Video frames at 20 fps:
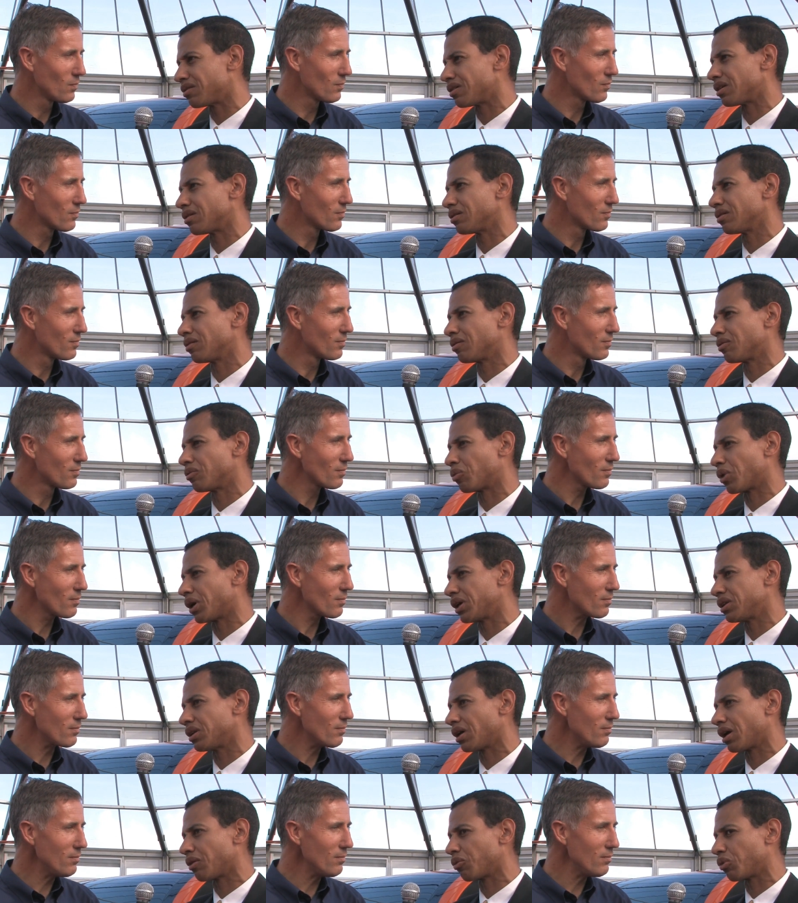Speaker 1: that right
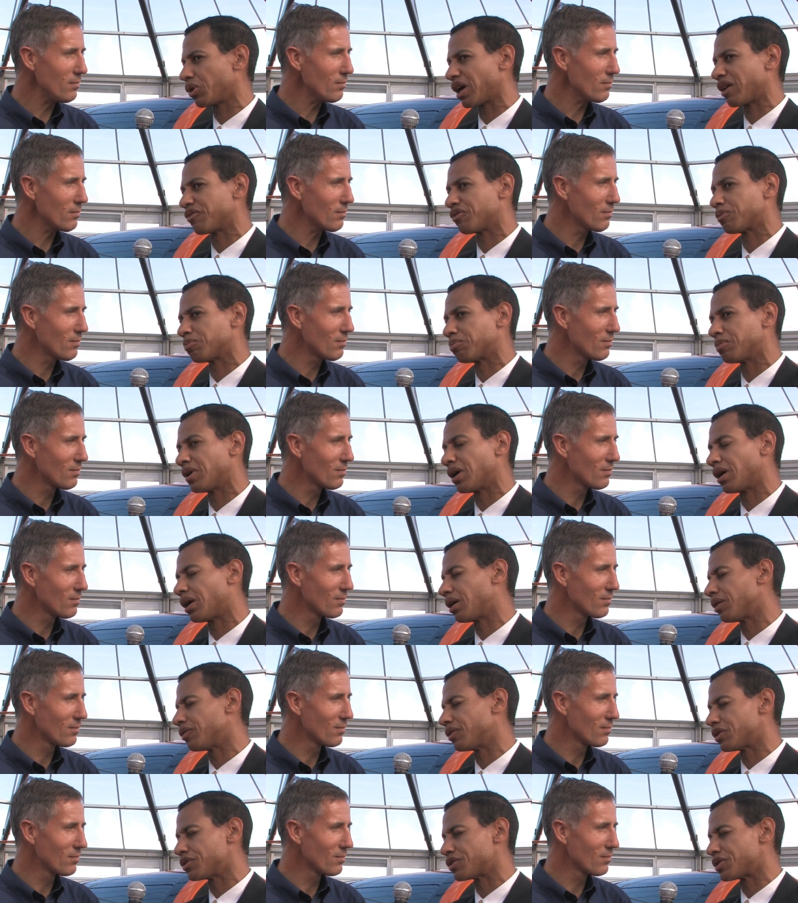now we have a, uh,
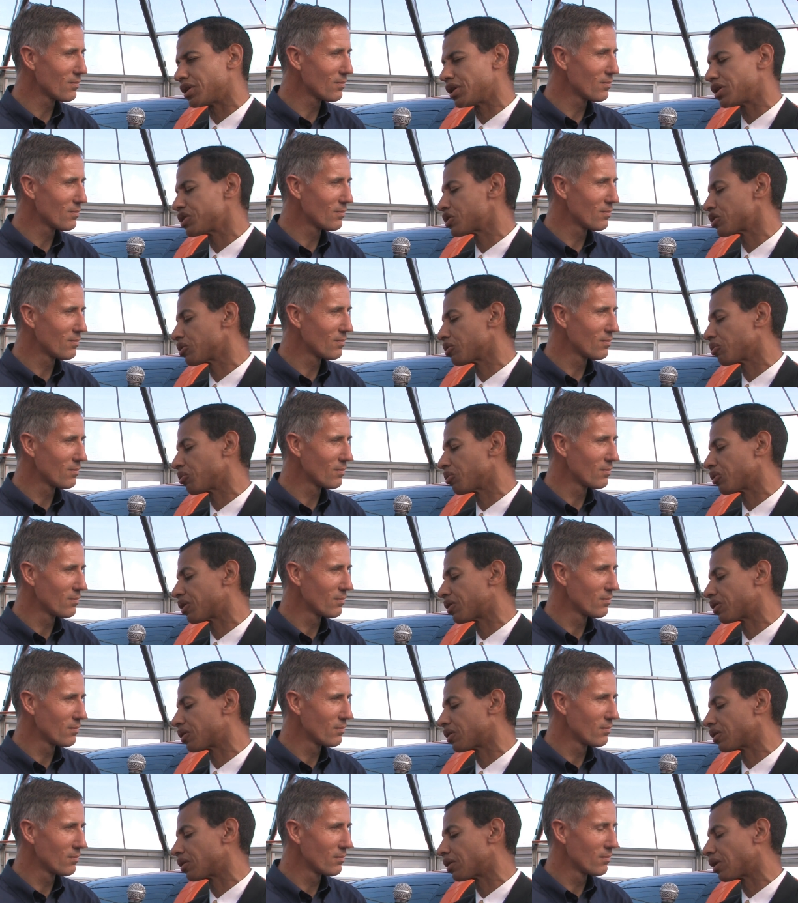there's an issue with
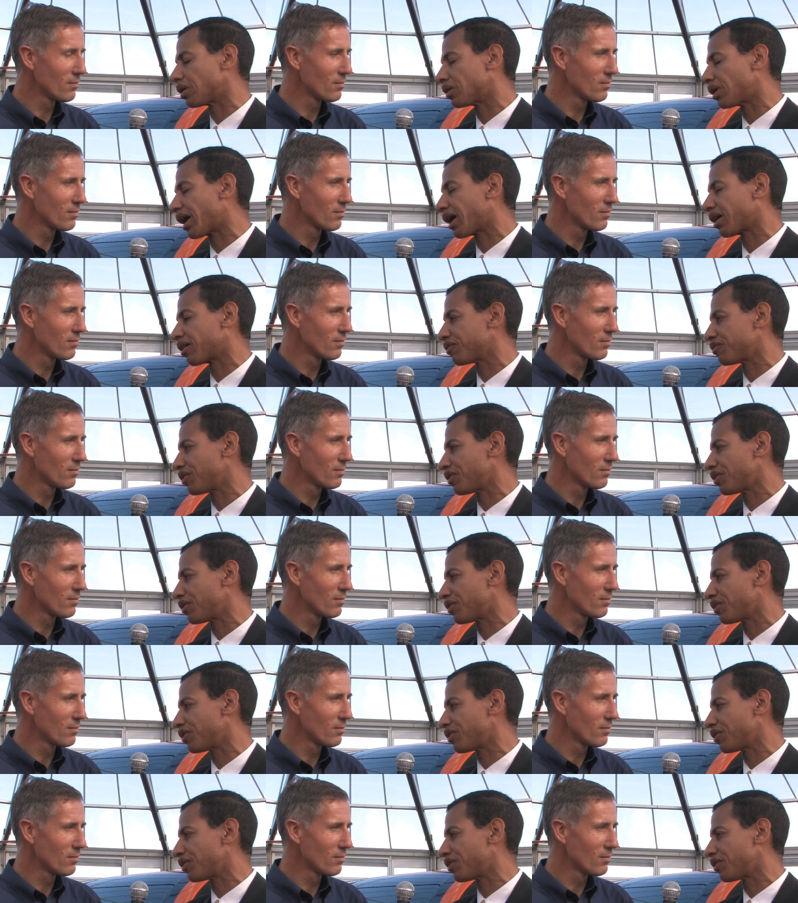the lack of